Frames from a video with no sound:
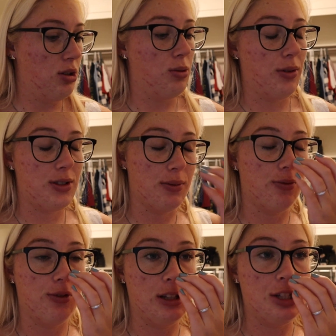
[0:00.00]
with some
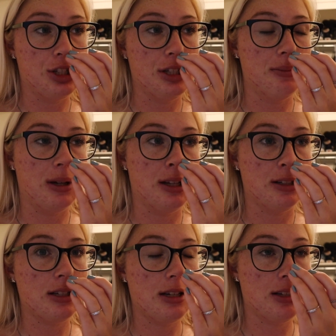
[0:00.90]
flea
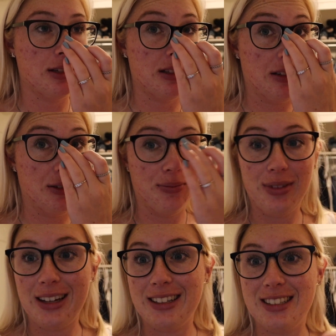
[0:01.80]
treatment. So
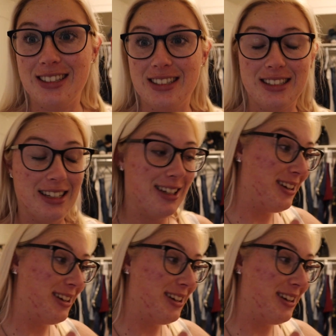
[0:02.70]
that is just